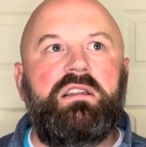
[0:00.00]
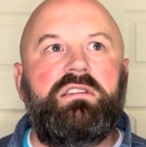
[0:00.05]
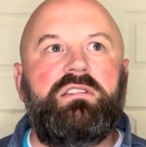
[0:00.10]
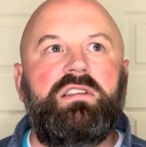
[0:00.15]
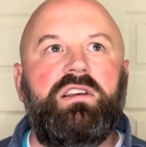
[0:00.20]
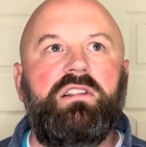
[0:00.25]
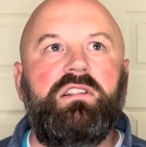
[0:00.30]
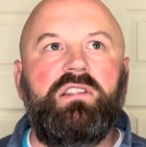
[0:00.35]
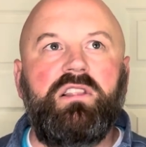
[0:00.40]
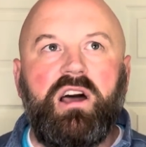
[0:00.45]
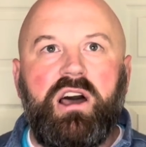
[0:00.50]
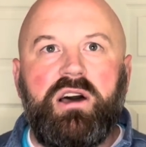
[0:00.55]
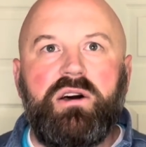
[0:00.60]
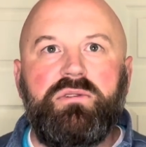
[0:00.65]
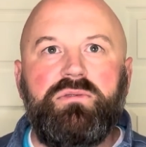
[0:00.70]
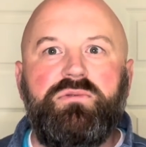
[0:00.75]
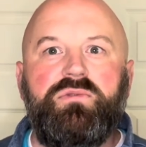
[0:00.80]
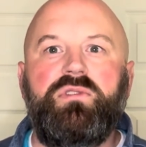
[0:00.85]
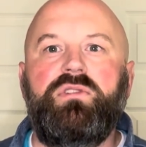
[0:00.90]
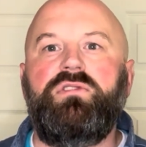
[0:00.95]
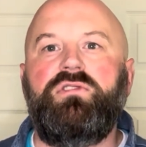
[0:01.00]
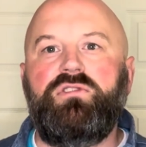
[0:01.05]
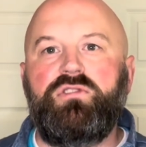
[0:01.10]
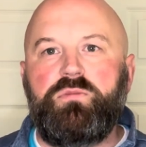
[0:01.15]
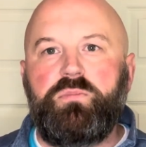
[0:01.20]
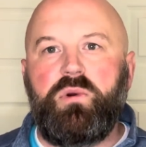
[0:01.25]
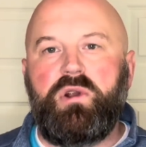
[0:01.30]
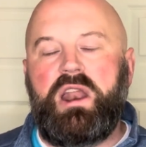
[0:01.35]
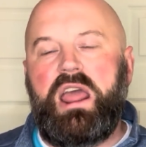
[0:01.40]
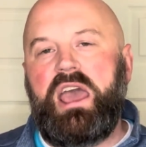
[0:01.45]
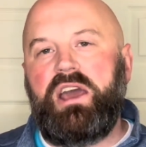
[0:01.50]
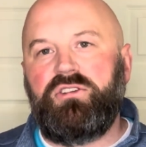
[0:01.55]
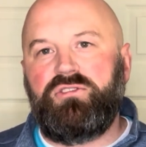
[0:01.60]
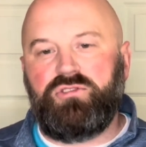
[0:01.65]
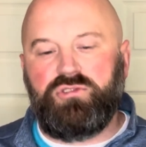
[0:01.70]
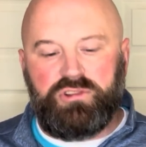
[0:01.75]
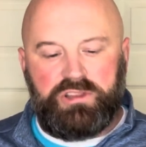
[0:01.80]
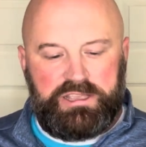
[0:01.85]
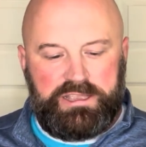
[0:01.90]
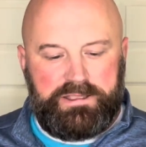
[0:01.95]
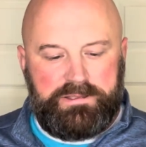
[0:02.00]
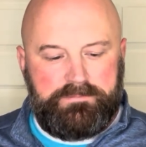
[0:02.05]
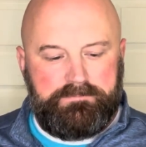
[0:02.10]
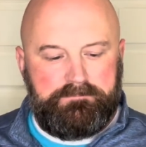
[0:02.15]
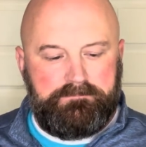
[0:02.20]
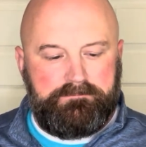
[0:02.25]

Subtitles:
to love supernaturally.